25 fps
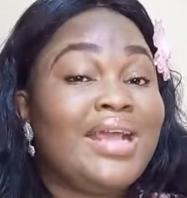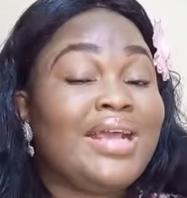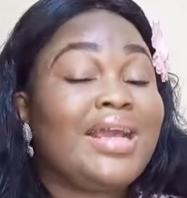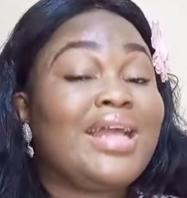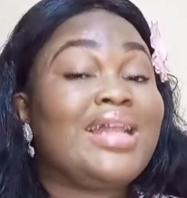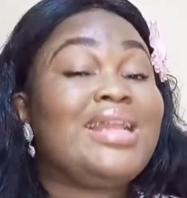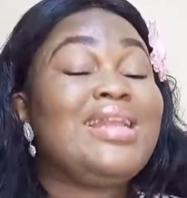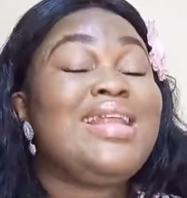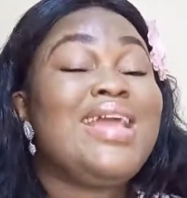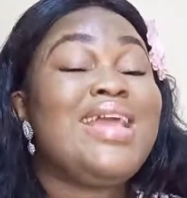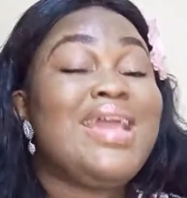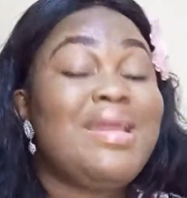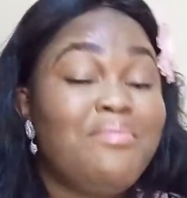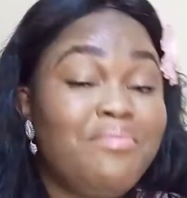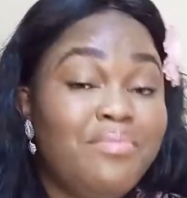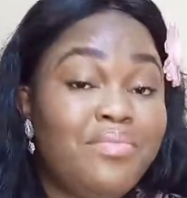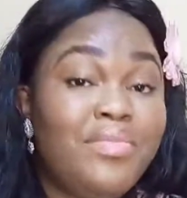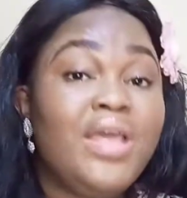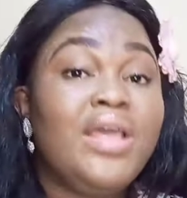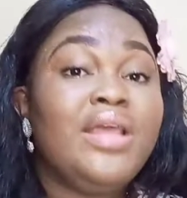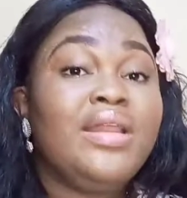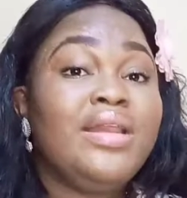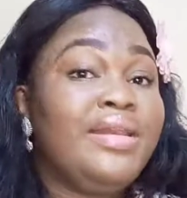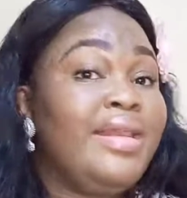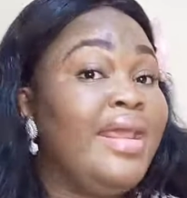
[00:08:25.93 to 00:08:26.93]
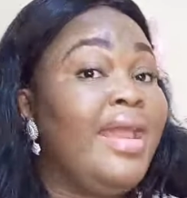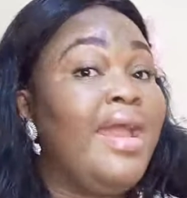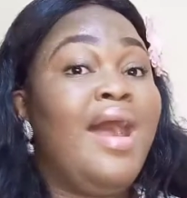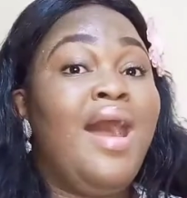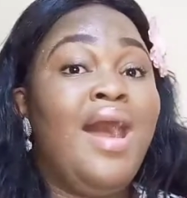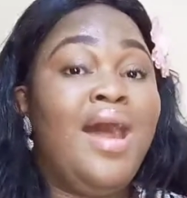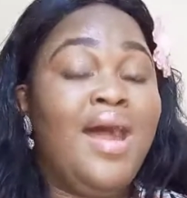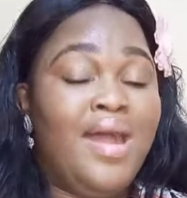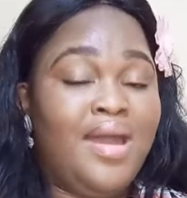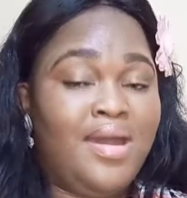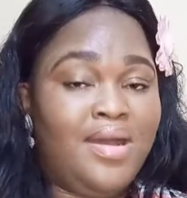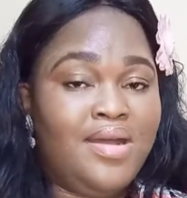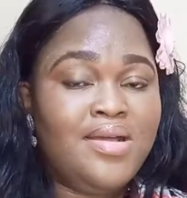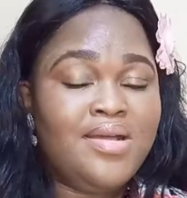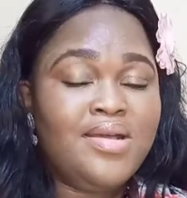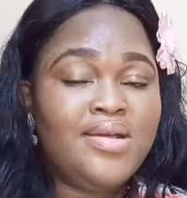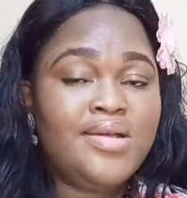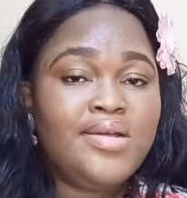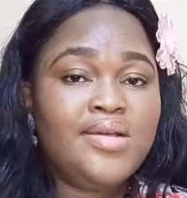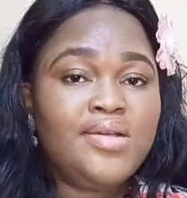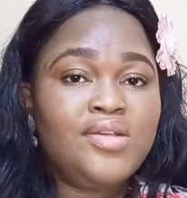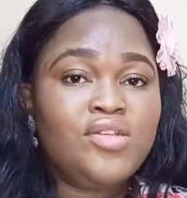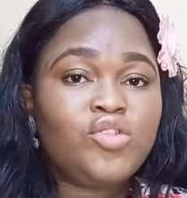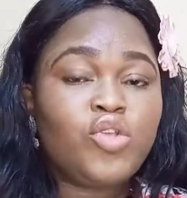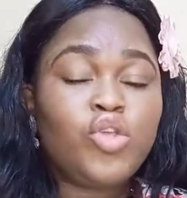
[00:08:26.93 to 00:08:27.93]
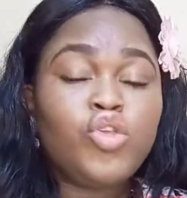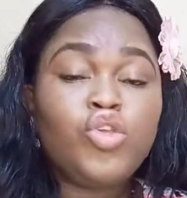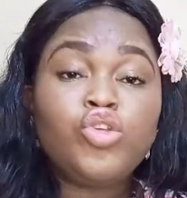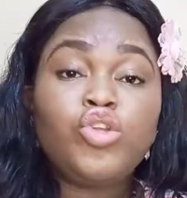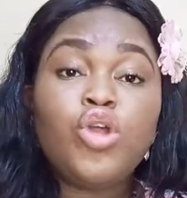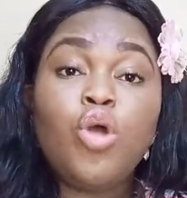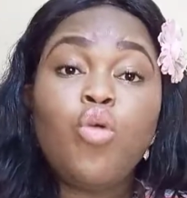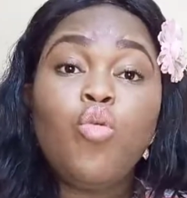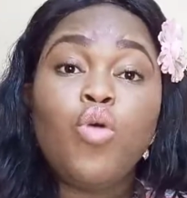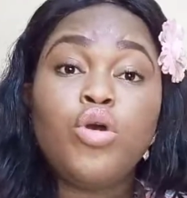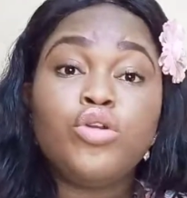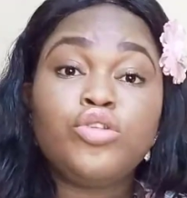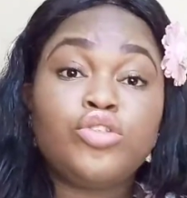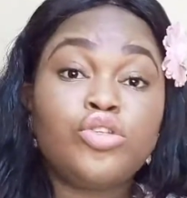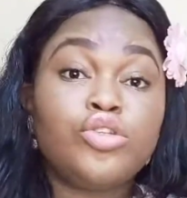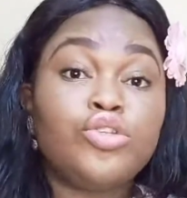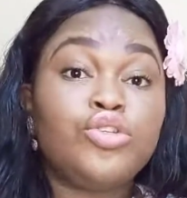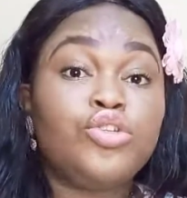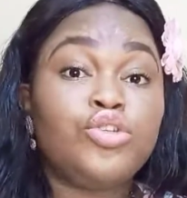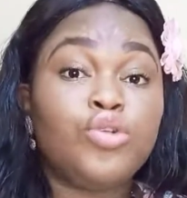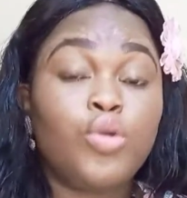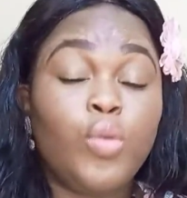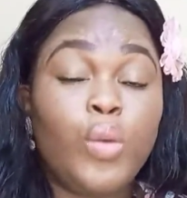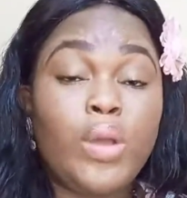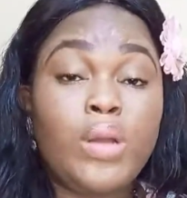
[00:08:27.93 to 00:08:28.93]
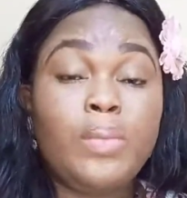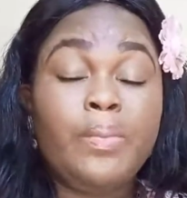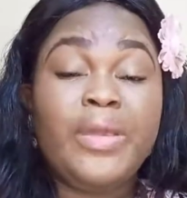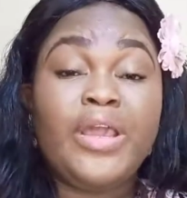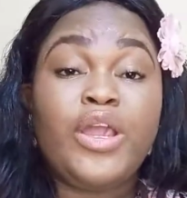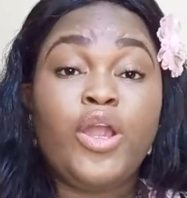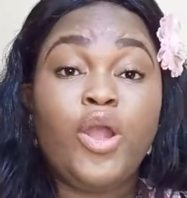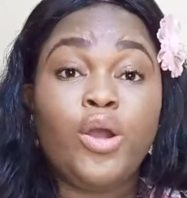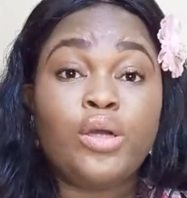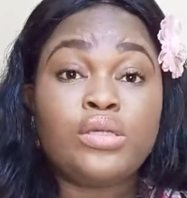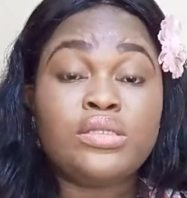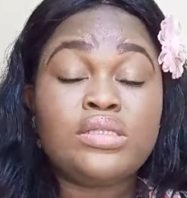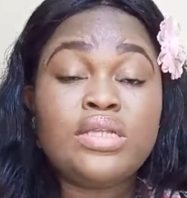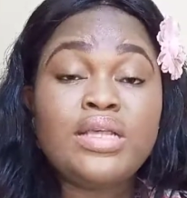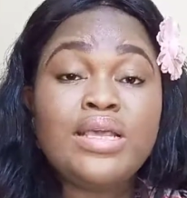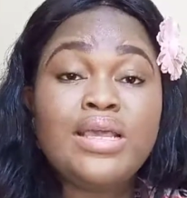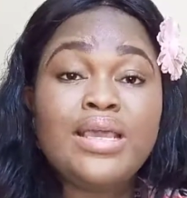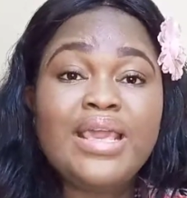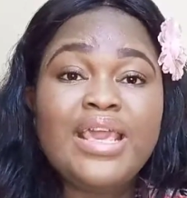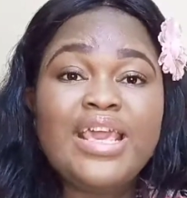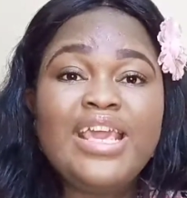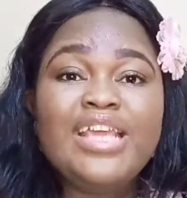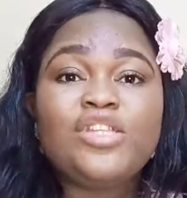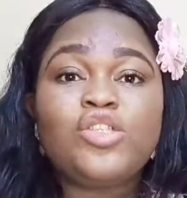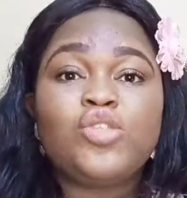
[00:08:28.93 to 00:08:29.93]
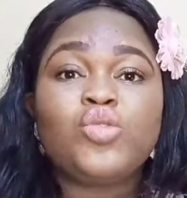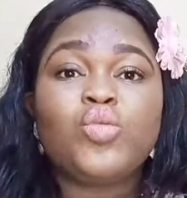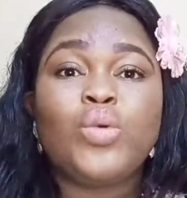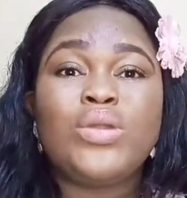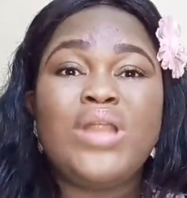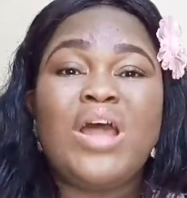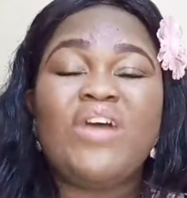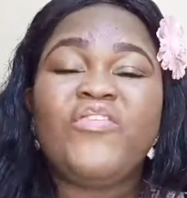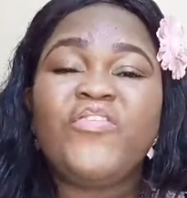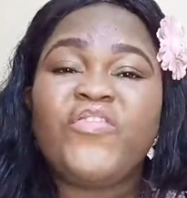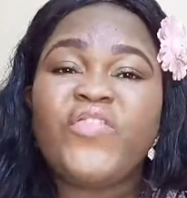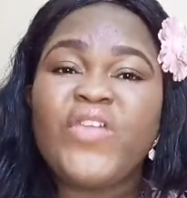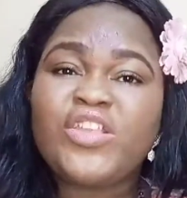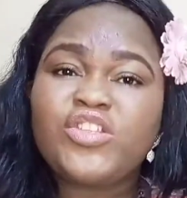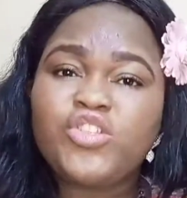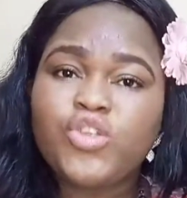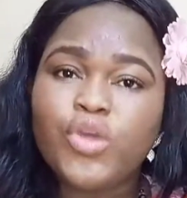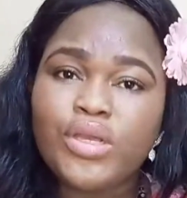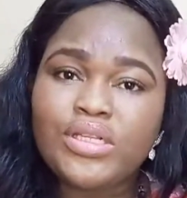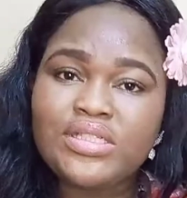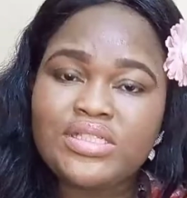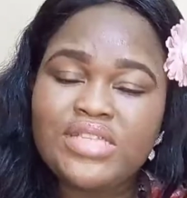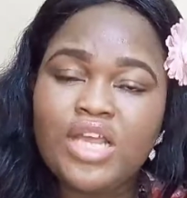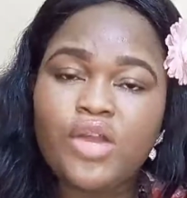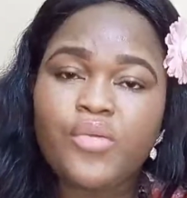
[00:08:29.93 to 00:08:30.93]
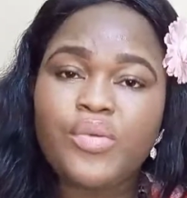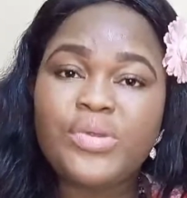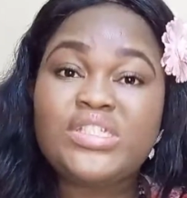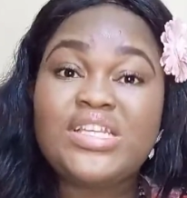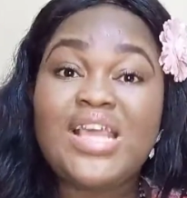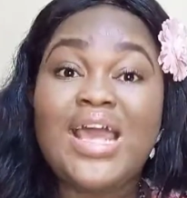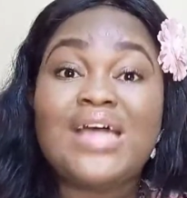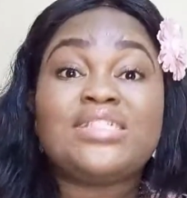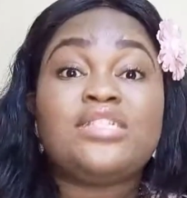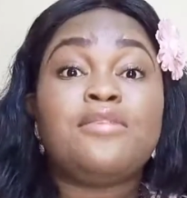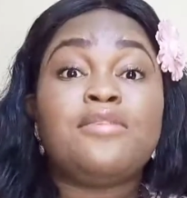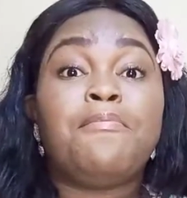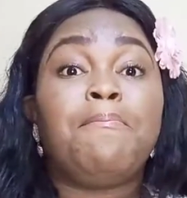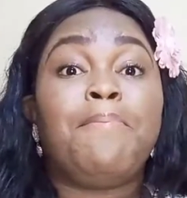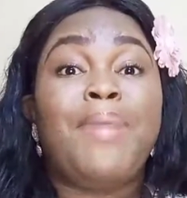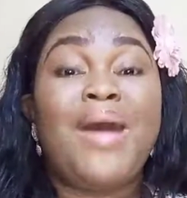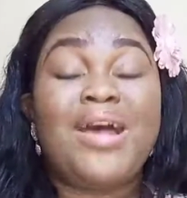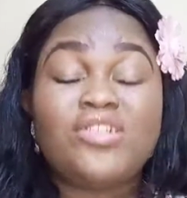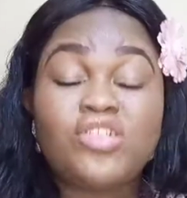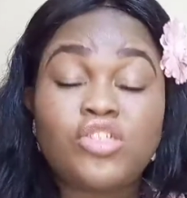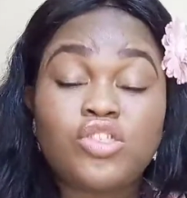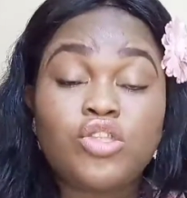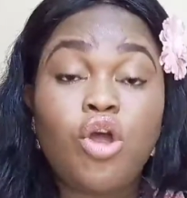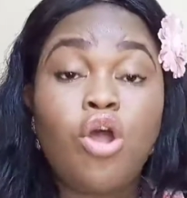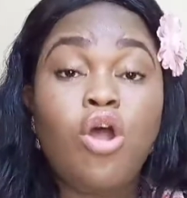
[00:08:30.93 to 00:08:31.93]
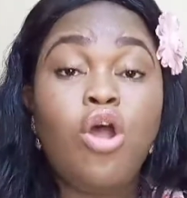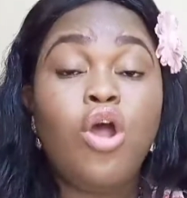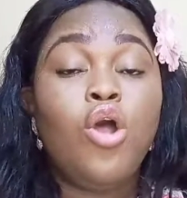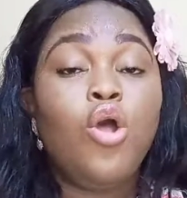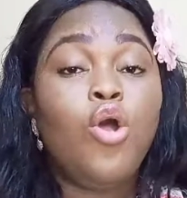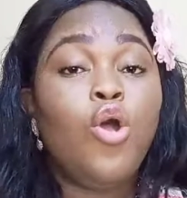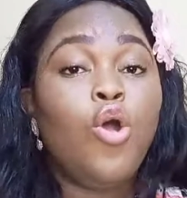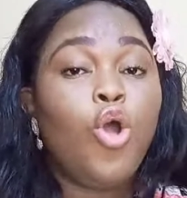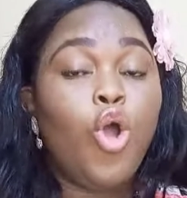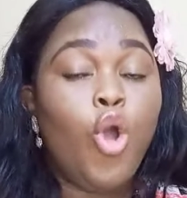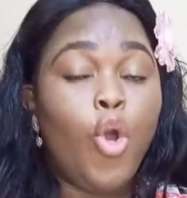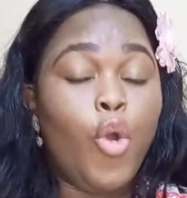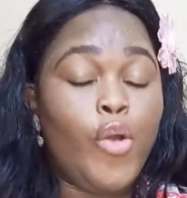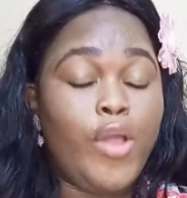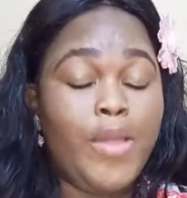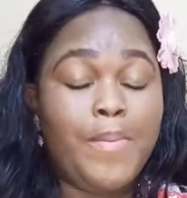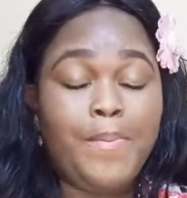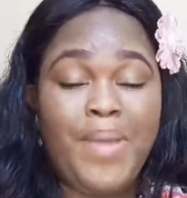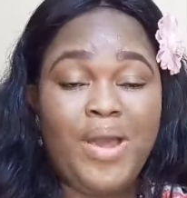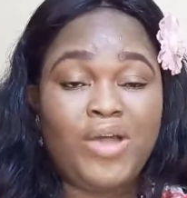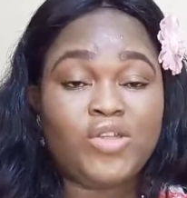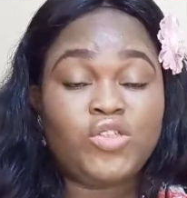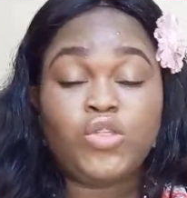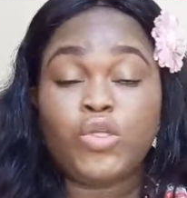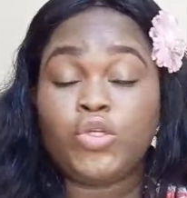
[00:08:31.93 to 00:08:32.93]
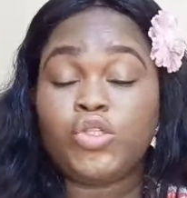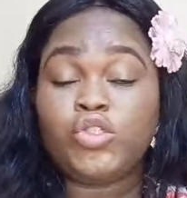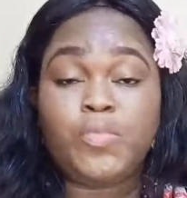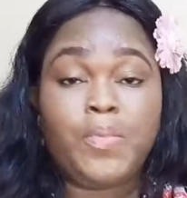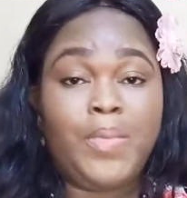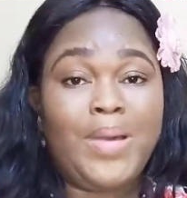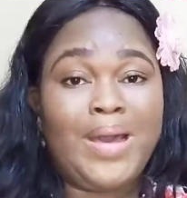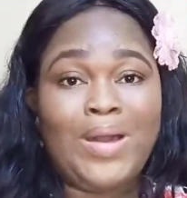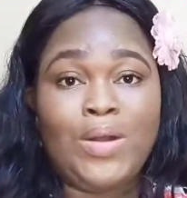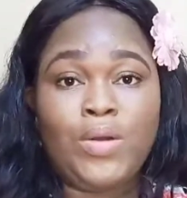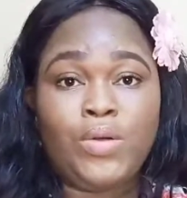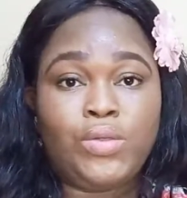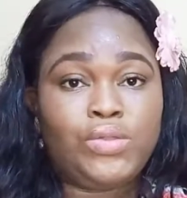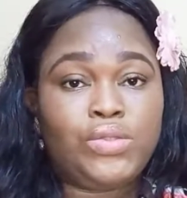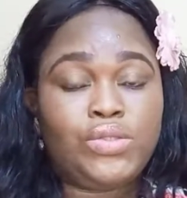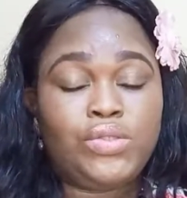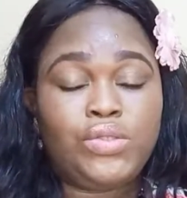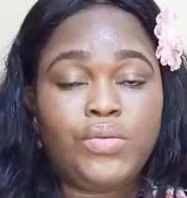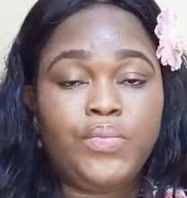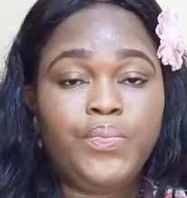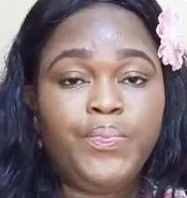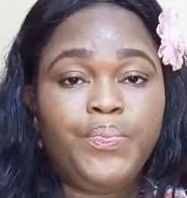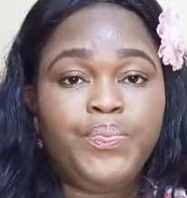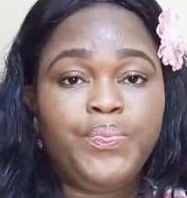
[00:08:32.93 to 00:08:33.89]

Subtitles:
claim they are. So you don't want to do it because it will affect your integrity as a pastor or a pastor's spouse.